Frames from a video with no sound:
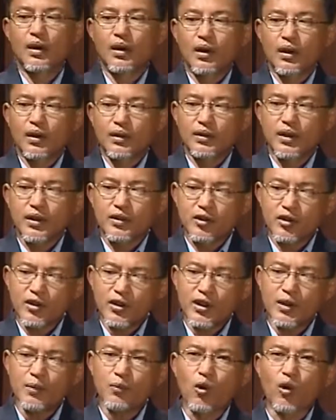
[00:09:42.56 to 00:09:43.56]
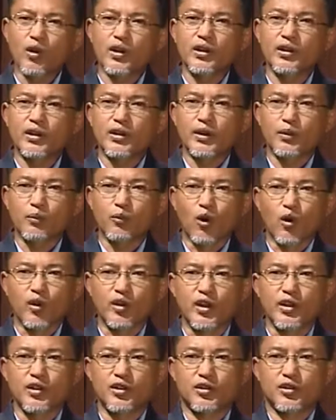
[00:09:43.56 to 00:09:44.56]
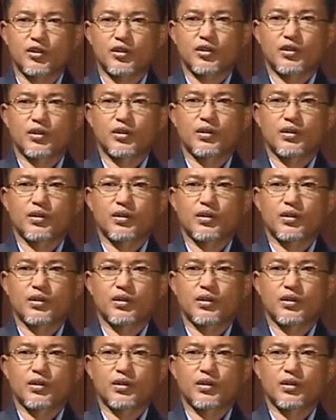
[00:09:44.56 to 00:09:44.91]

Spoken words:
The treaty monitoring bodies